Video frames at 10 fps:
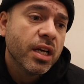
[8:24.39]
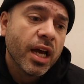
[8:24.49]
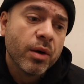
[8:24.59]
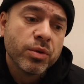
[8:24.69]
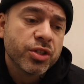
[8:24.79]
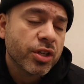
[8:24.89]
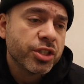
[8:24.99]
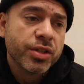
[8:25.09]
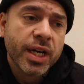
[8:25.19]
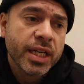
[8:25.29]
And we started
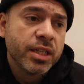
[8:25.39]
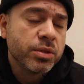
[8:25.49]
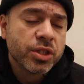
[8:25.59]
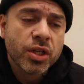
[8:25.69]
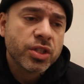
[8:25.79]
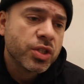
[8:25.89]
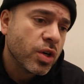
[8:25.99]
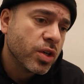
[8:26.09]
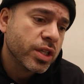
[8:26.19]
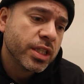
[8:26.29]
training. We started talking.